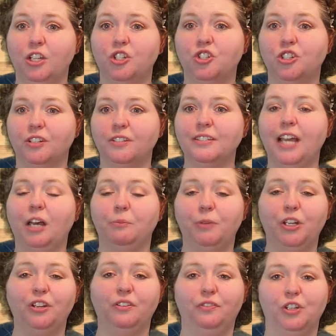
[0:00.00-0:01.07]
just how
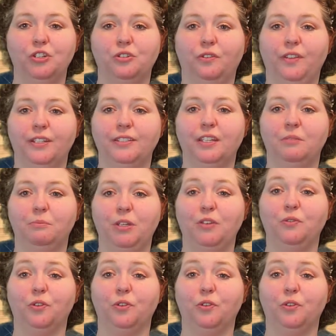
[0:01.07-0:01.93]
beneficial this can be